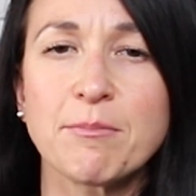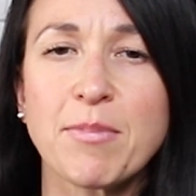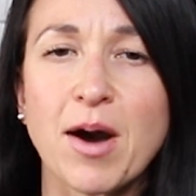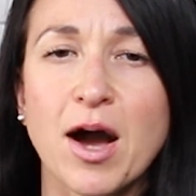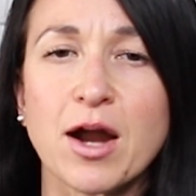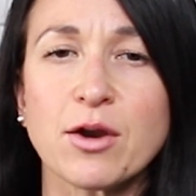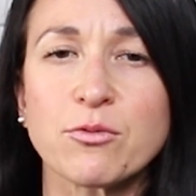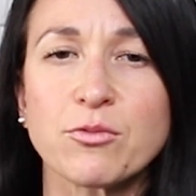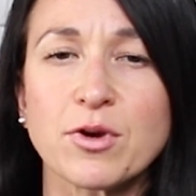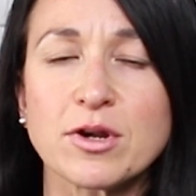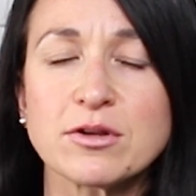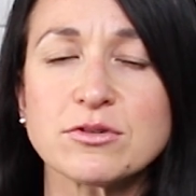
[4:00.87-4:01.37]

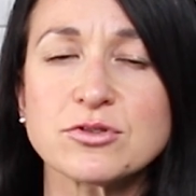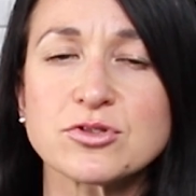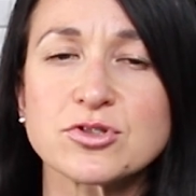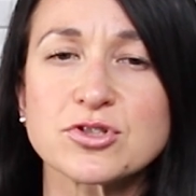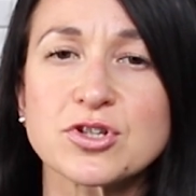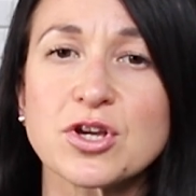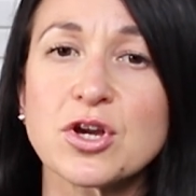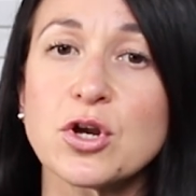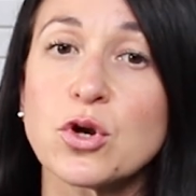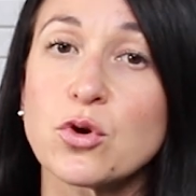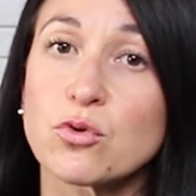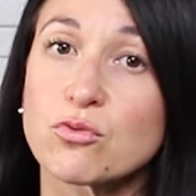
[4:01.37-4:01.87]
pot
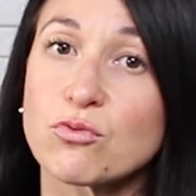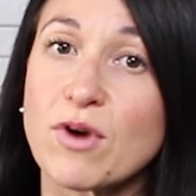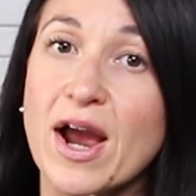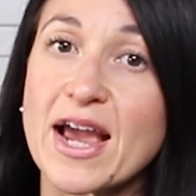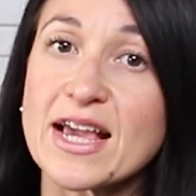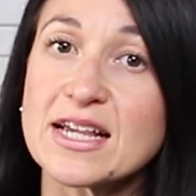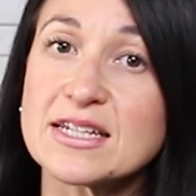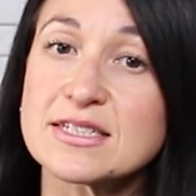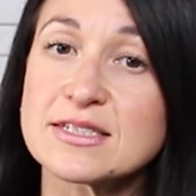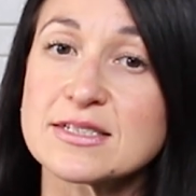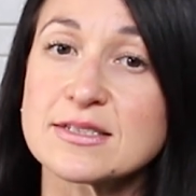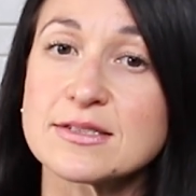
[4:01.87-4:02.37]
roast,
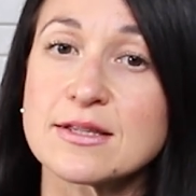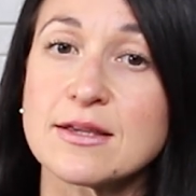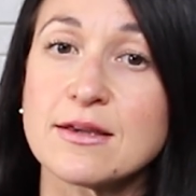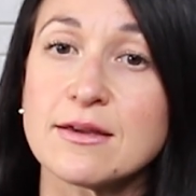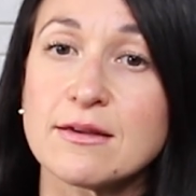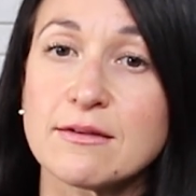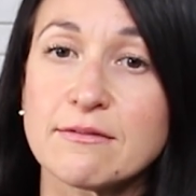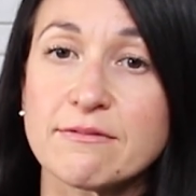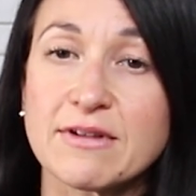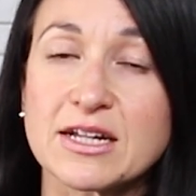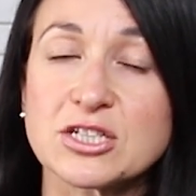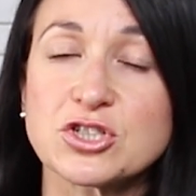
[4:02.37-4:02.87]
rice,
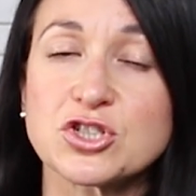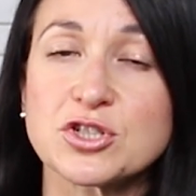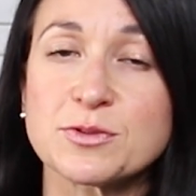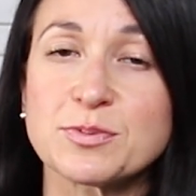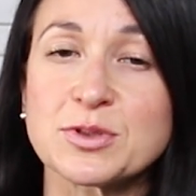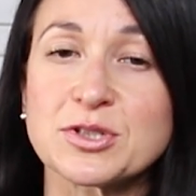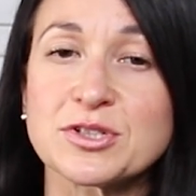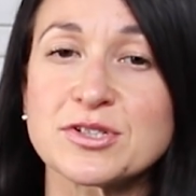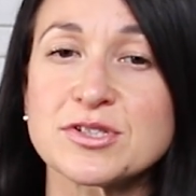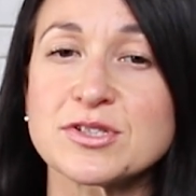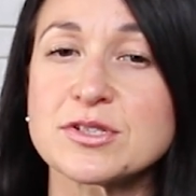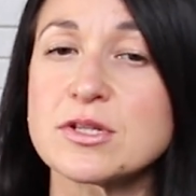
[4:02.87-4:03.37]

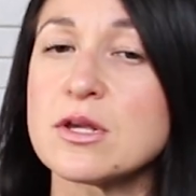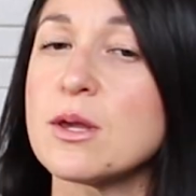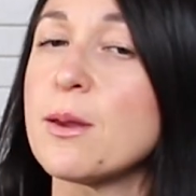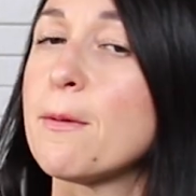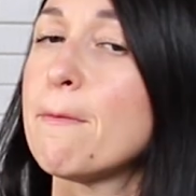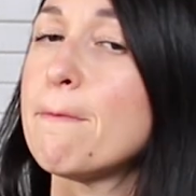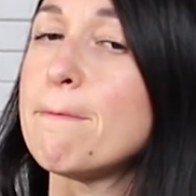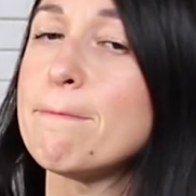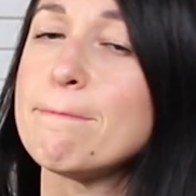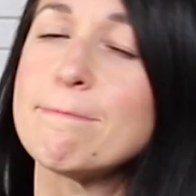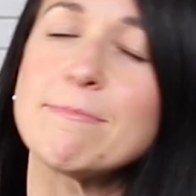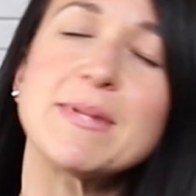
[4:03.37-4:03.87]
vegetables,
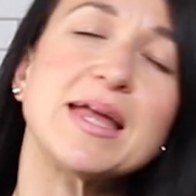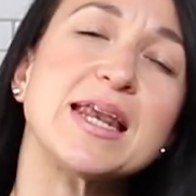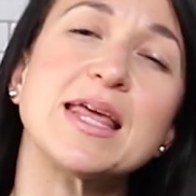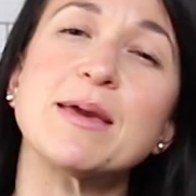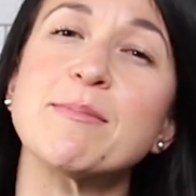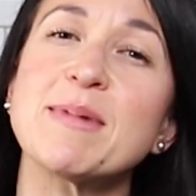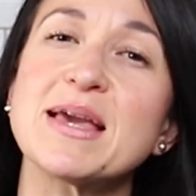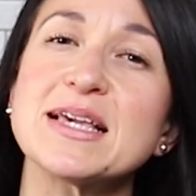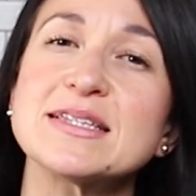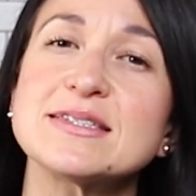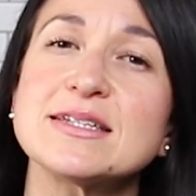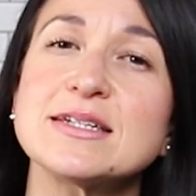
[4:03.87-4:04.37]
many
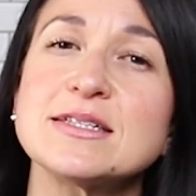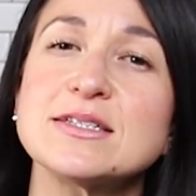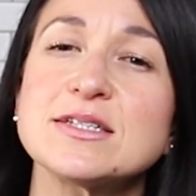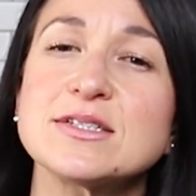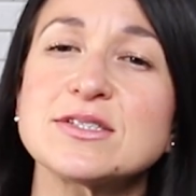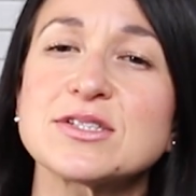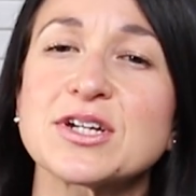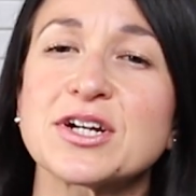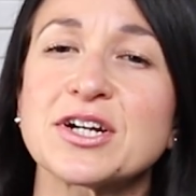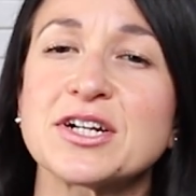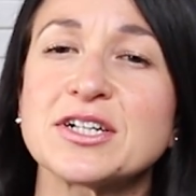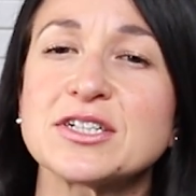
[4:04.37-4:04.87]
amazing
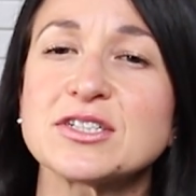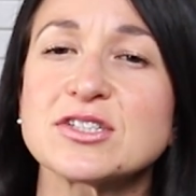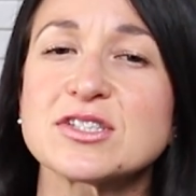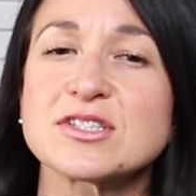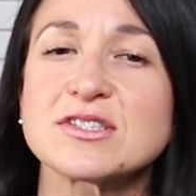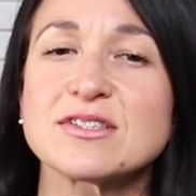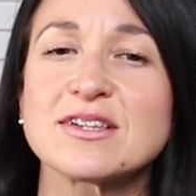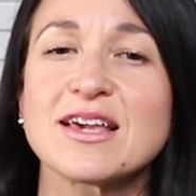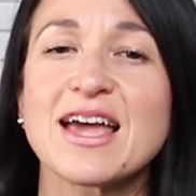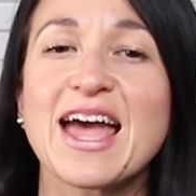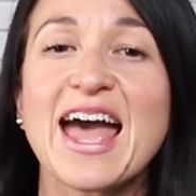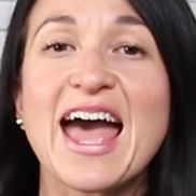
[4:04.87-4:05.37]

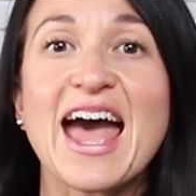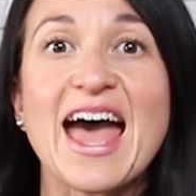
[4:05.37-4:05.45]
desserts,